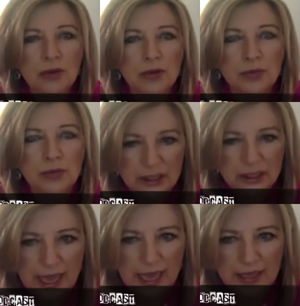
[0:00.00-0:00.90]

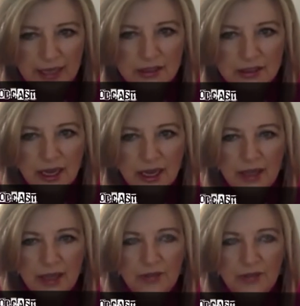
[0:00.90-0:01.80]
realize
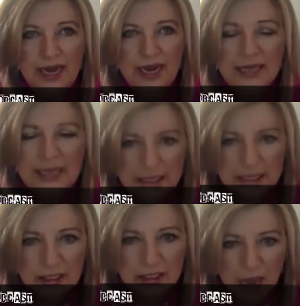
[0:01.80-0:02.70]
that I
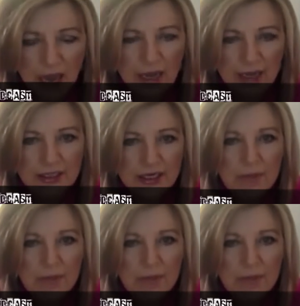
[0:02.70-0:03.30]
needed God,